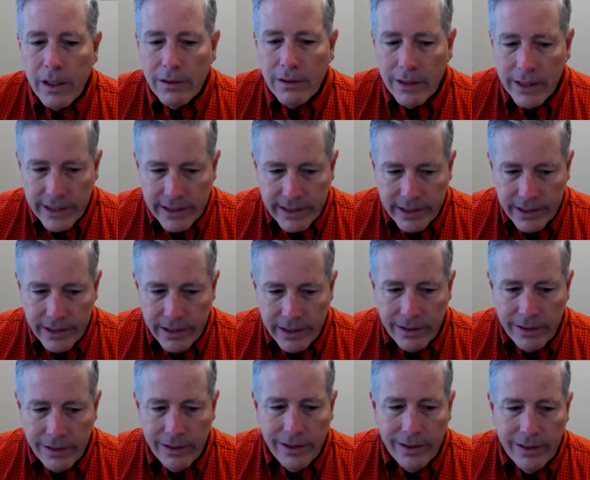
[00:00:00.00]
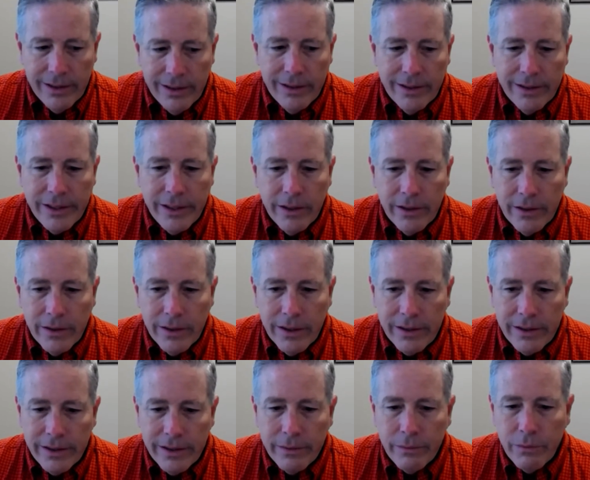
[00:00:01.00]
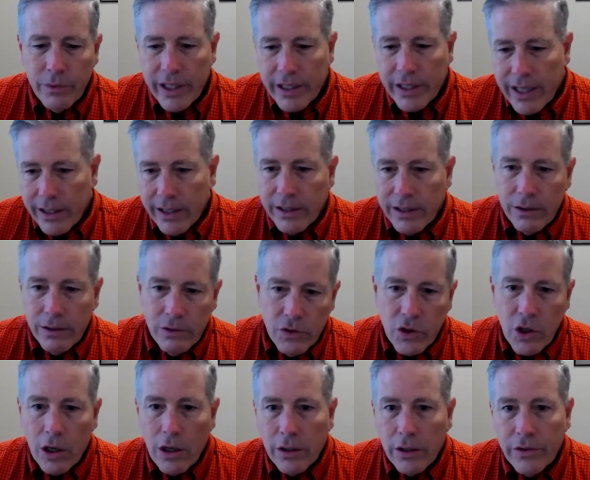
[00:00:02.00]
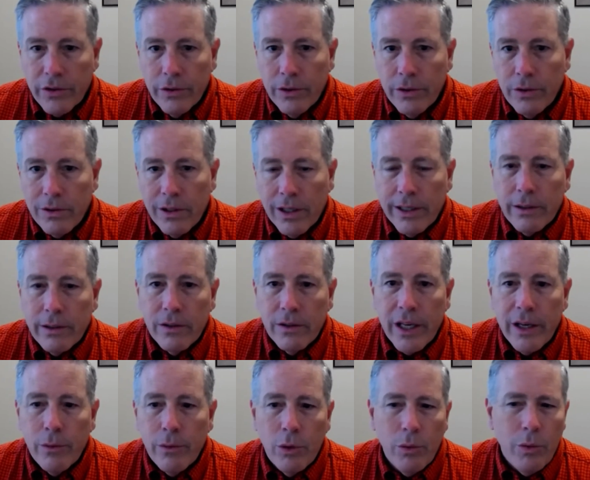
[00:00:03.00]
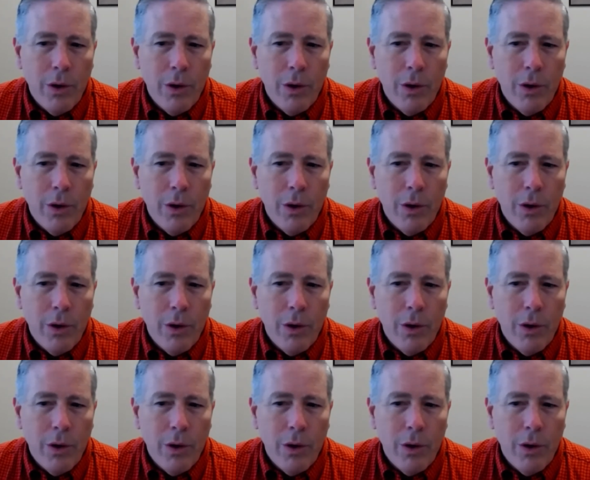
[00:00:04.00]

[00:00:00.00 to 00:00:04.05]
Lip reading: listen, and then we kind of talk through like, okay, well,